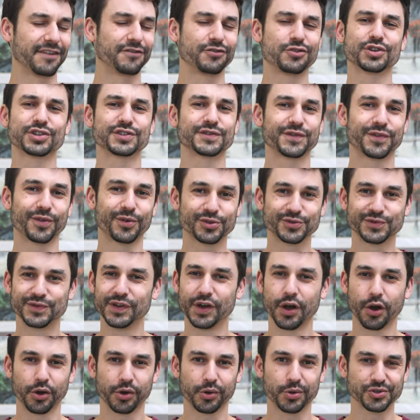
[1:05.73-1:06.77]
if those first
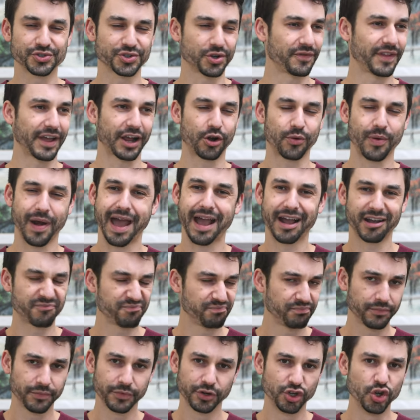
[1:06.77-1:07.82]
few articles aren't like crack,
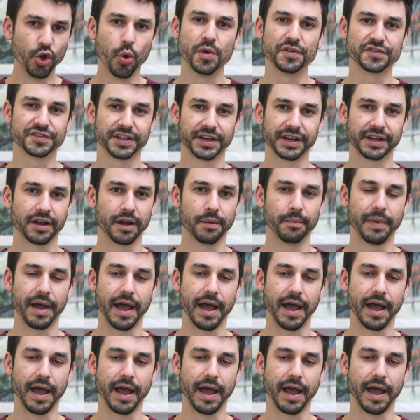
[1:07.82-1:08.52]
no one's gonna come